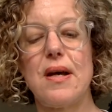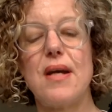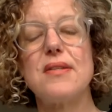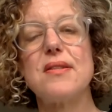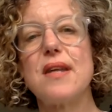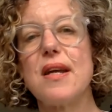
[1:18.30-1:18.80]

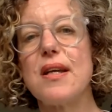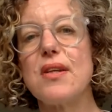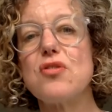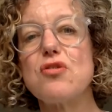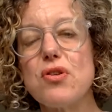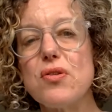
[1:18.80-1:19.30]
and
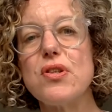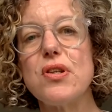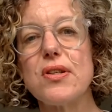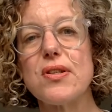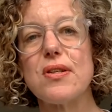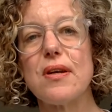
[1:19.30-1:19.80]
staying true to
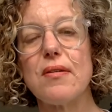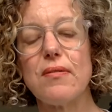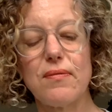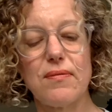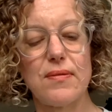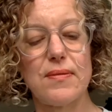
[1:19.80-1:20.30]
yourself
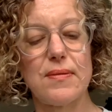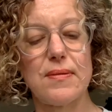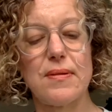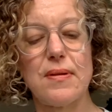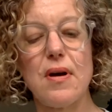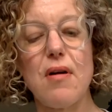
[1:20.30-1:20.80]

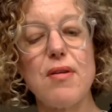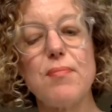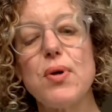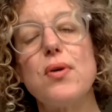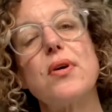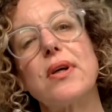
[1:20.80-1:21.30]
are
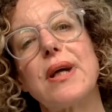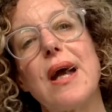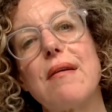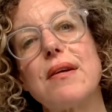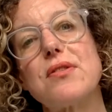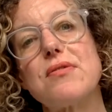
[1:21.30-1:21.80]
important
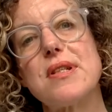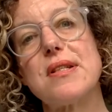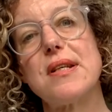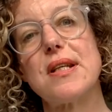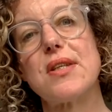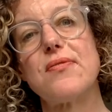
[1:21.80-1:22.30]

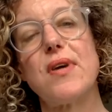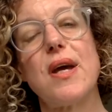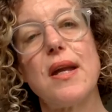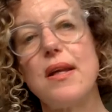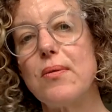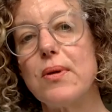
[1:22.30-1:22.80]
characteristics for
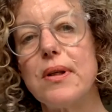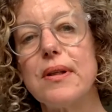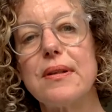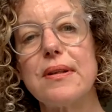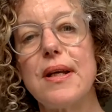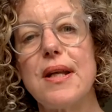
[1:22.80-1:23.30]
anyone
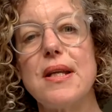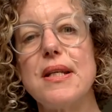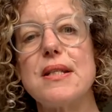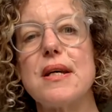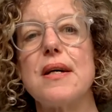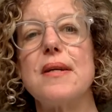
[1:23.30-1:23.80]
at any
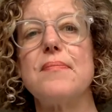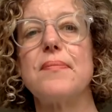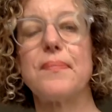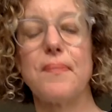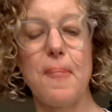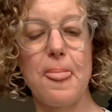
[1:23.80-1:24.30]
time,
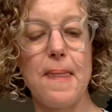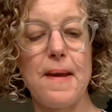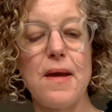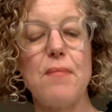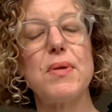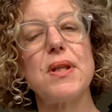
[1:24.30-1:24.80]

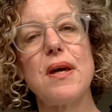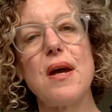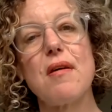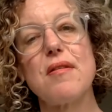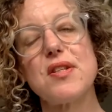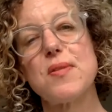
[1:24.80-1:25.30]
but they
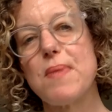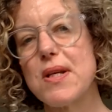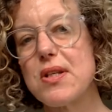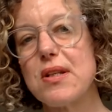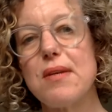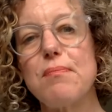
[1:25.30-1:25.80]
are
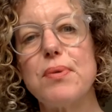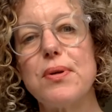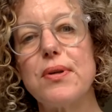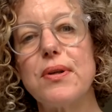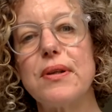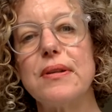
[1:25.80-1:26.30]
especially
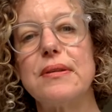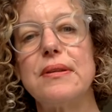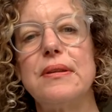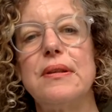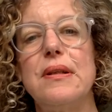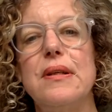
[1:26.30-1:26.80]
important
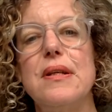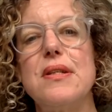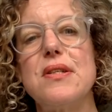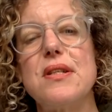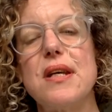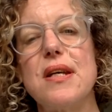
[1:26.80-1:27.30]
in
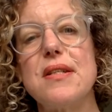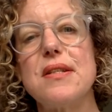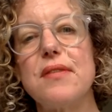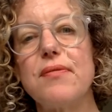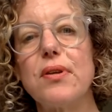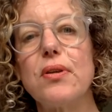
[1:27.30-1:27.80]
today's
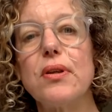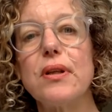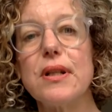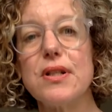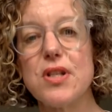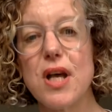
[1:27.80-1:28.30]

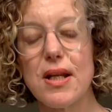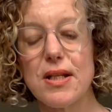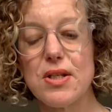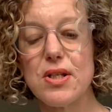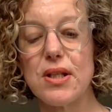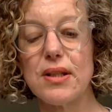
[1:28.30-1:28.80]
difficult and
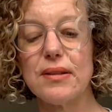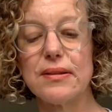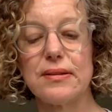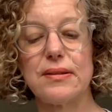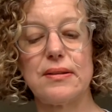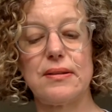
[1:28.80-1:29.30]
challenging
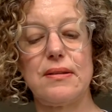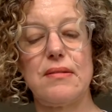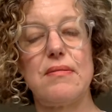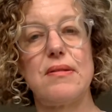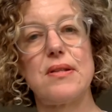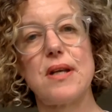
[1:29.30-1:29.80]

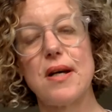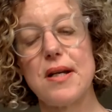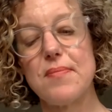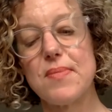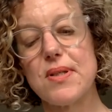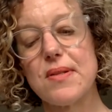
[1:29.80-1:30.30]

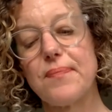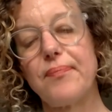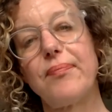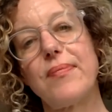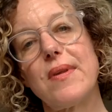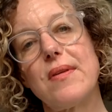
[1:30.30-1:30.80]
times.
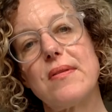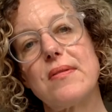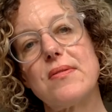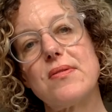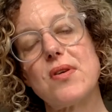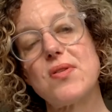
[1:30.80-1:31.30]

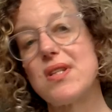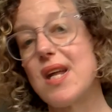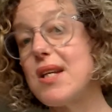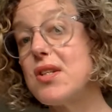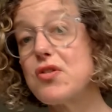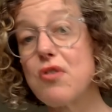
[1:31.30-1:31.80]
So
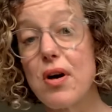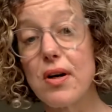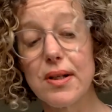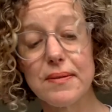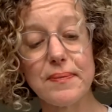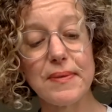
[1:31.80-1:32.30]
stay
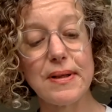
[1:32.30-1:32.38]
strong